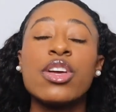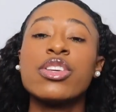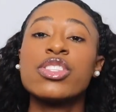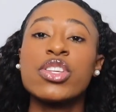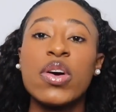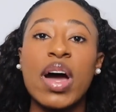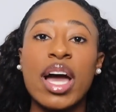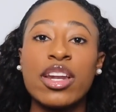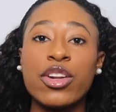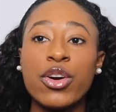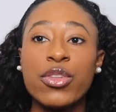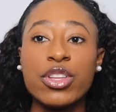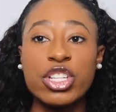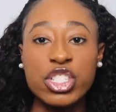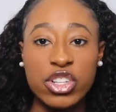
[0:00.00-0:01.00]
So I
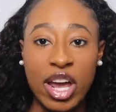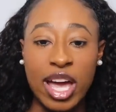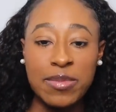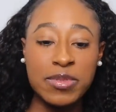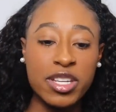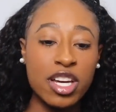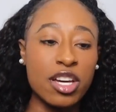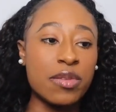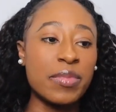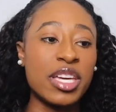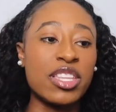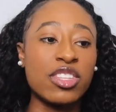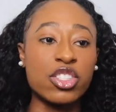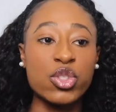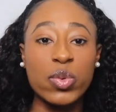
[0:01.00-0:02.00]
know the straps come
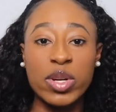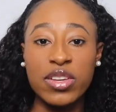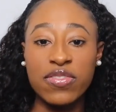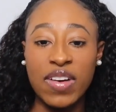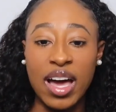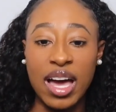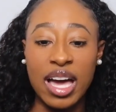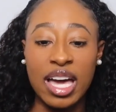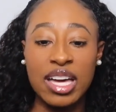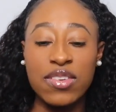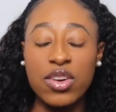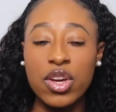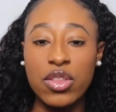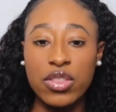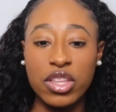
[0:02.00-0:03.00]
in the
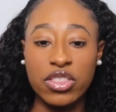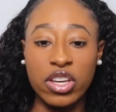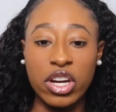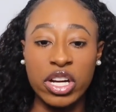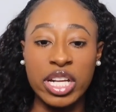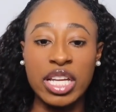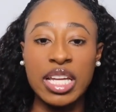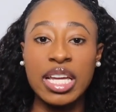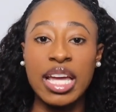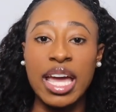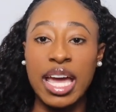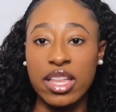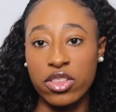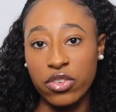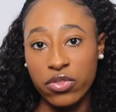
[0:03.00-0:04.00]
25, the 30,
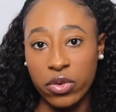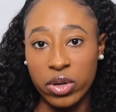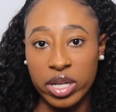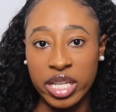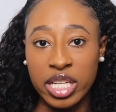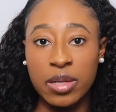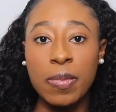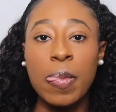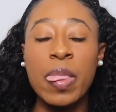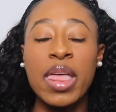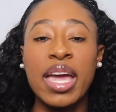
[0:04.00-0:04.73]
and the 40.